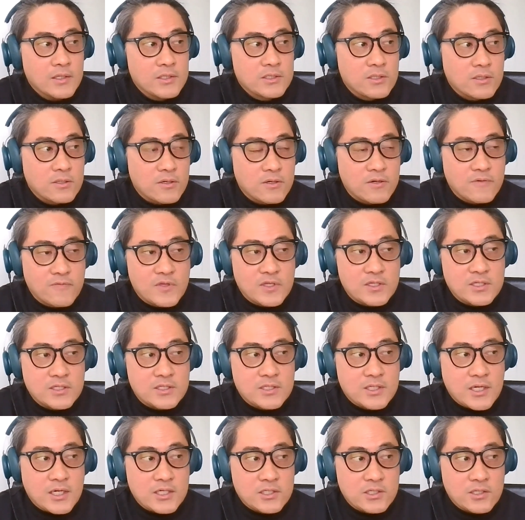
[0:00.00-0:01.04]
So a lot of the
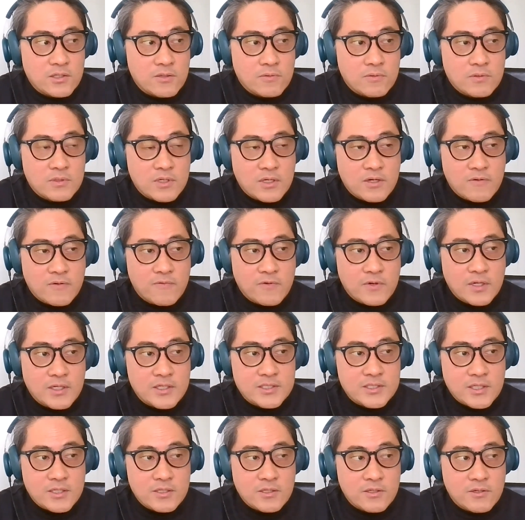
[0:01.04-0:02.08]
discussion kind of
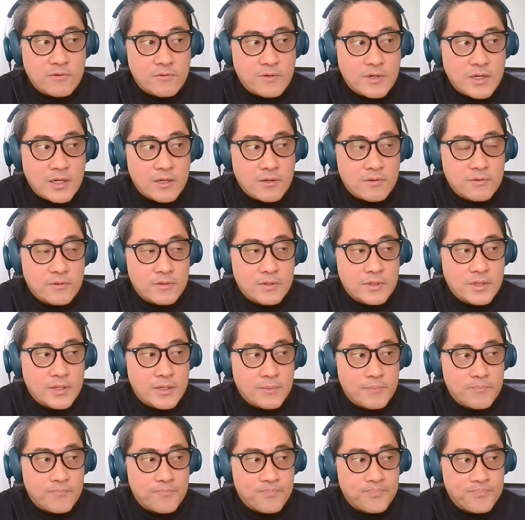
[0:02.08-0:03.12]
really centered around,
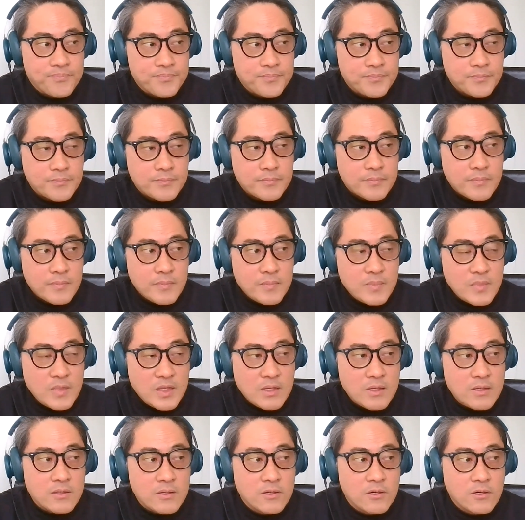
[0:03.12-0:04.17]

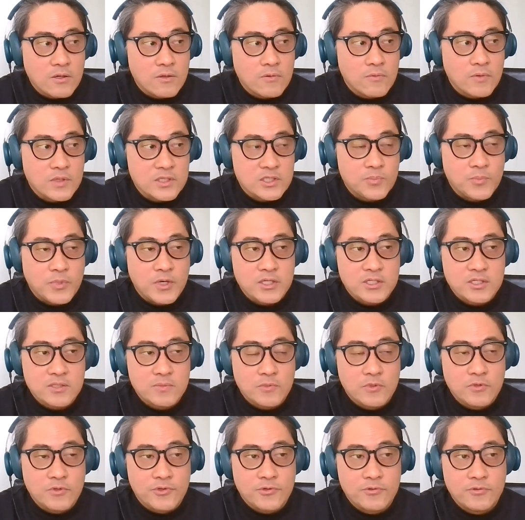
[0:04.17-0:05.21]
what's
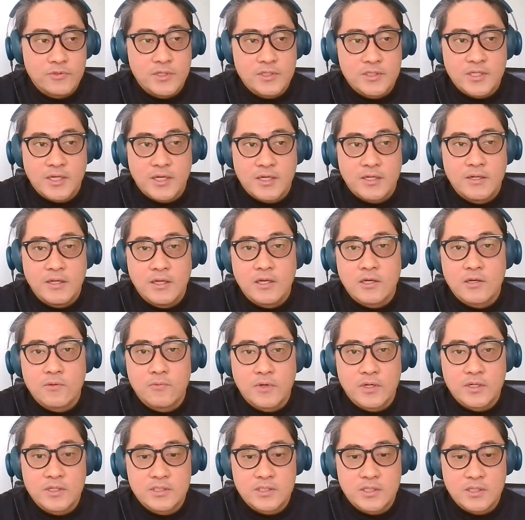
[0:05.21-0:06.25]
possible through the technique.
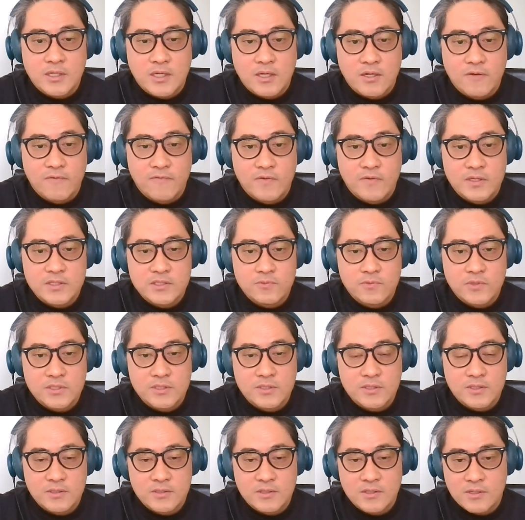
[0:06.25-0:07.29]
What is the kind of,
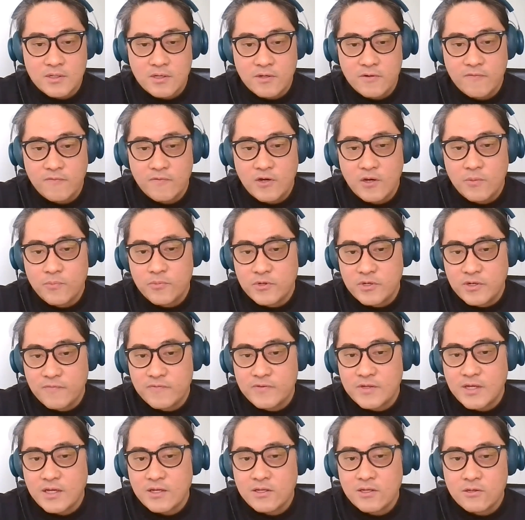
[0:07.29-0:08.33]
what's the kind of
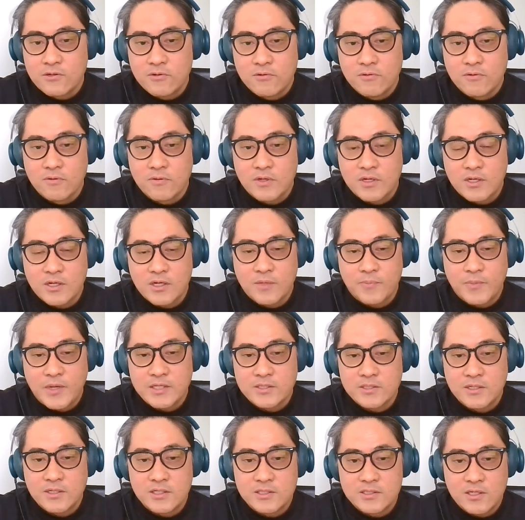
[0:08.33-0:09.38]
operative technical
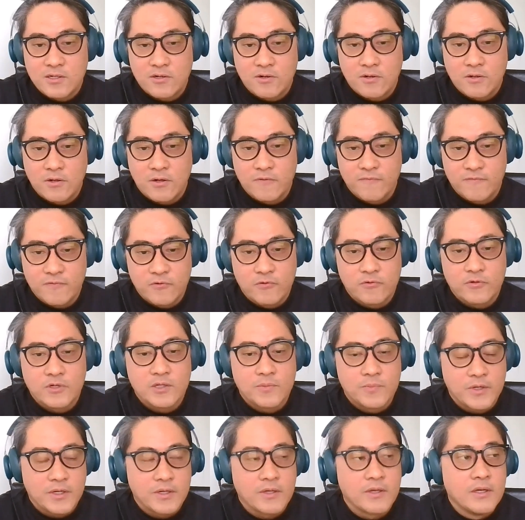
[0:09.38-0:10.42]
capacities that are
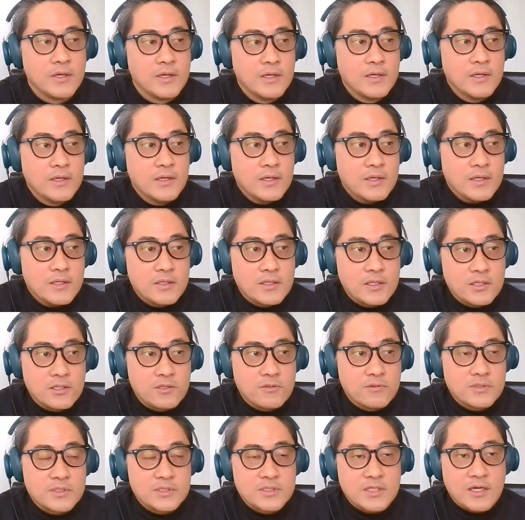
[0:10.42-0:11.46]
afforded by
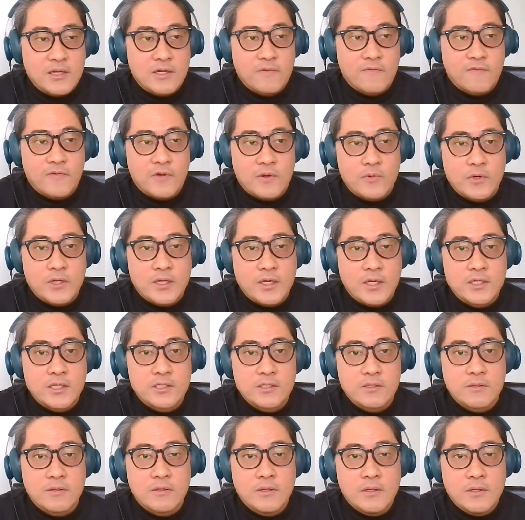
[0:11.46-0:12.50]
digital design and
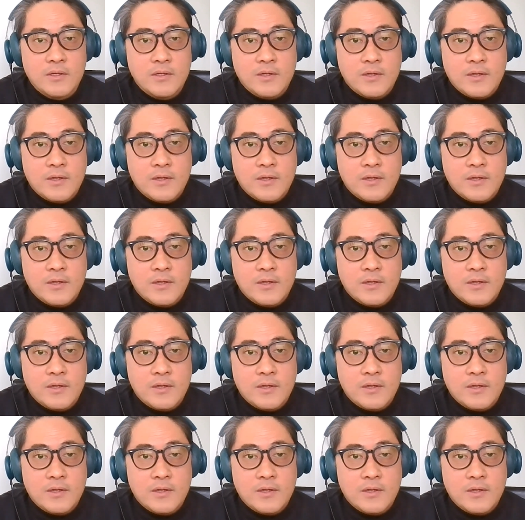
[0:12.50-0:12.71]
fabrication?